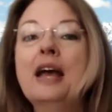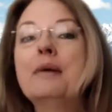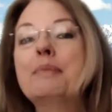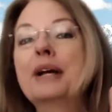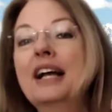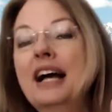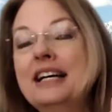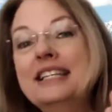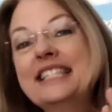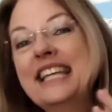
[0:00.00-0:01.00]

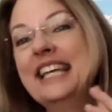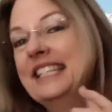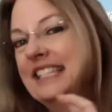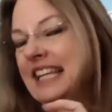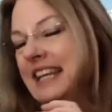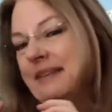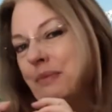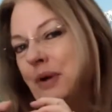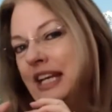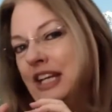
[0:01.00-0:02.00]
because it's,
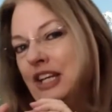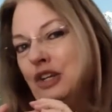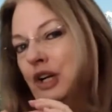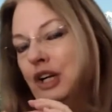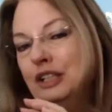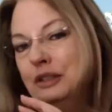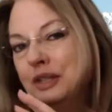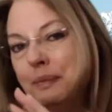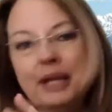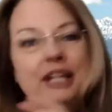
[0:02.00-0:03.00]
when you include
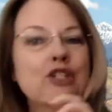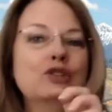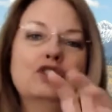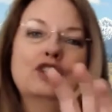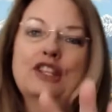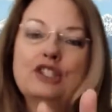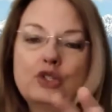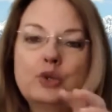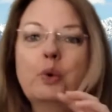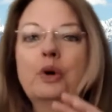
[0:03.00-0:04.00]
the pictures and the
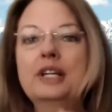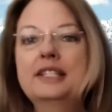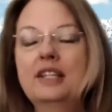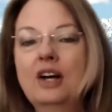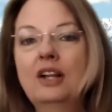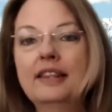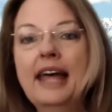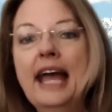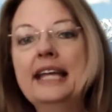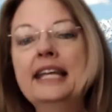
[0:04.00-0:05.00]
stories and all of
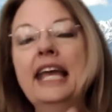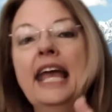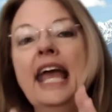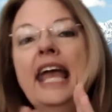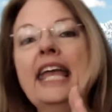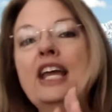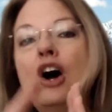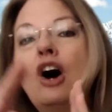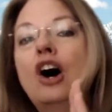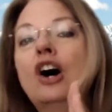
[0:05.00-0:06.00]
that, it
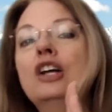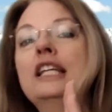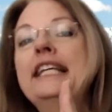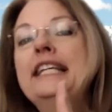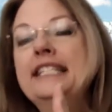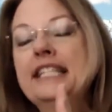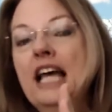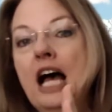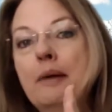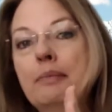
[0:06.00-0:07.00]
all leads
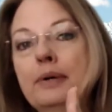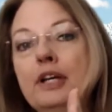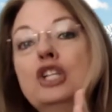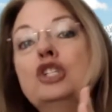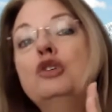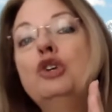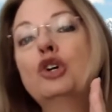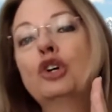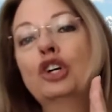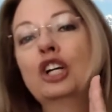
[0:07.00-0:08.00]
up to
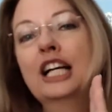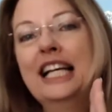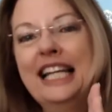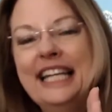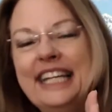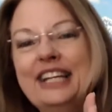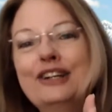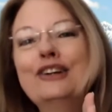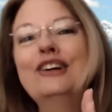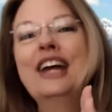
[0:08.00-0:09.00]
your
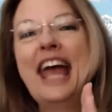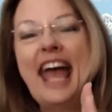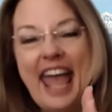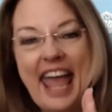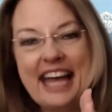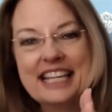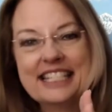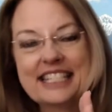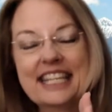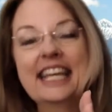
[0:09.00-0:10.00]
clear
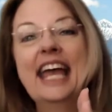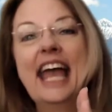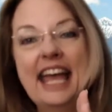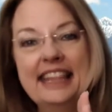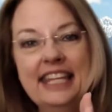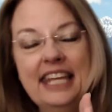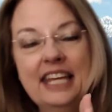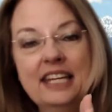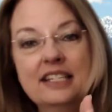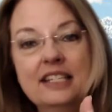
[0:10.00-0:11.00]
ask at the
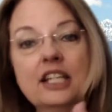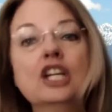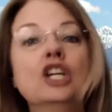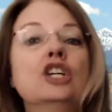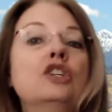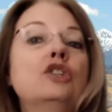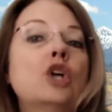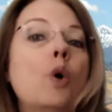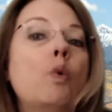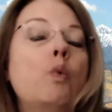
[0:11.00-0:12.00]
end.
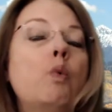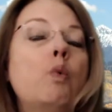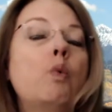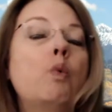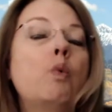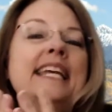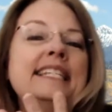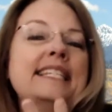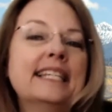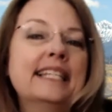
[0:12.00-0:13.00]
So what
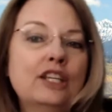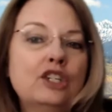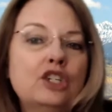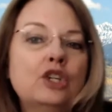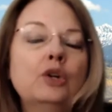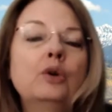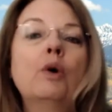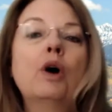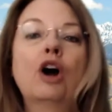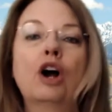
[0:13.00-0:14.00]
is it that
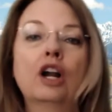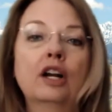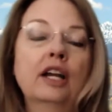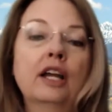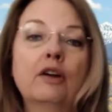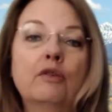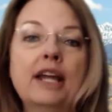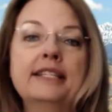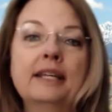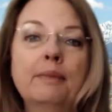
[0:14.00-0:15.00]
you are
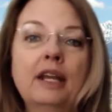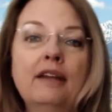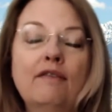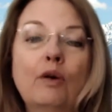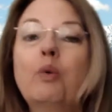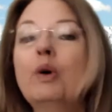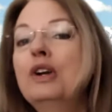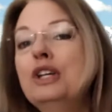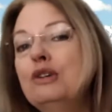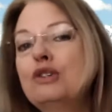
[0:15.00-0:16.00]
raising money for? What are
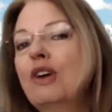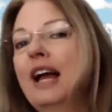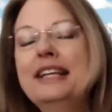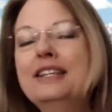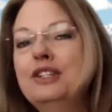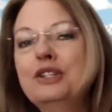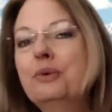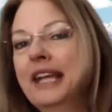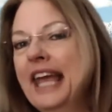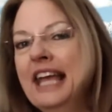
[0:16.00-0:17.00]
you trying to do a
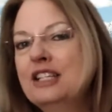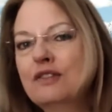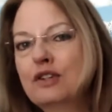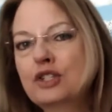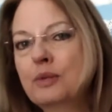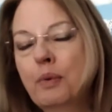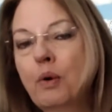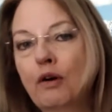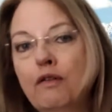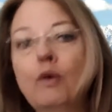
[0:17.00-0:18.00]
case for
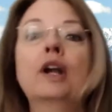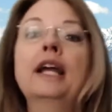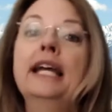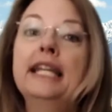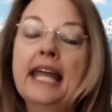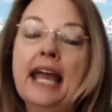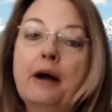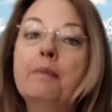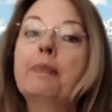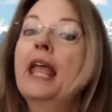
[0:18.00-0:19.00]
support for?
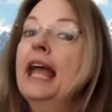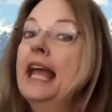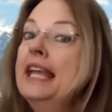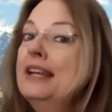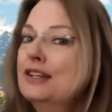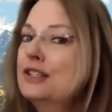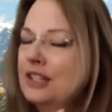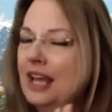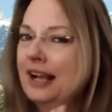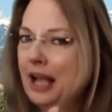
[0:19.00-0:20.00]
Now, here's
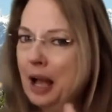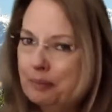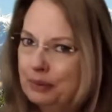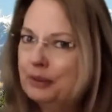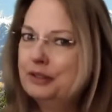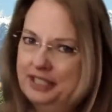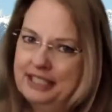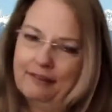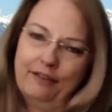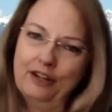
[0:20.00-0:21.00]
a couple
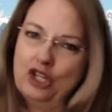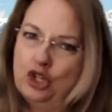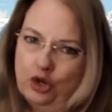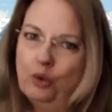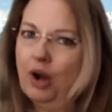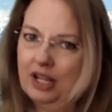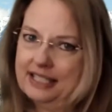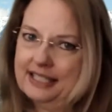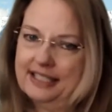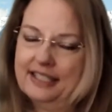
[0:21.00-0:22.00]
different
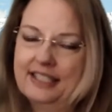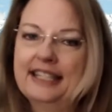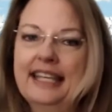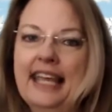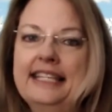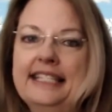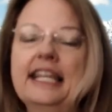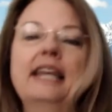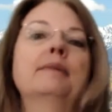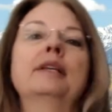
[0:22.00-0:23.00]
nuances to the case
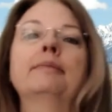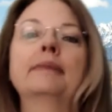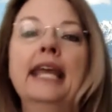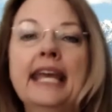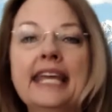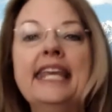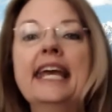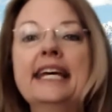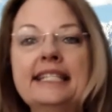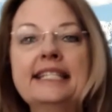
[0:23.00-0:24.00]
statement.
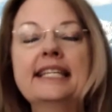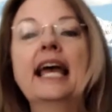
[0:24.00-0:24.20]
Yes,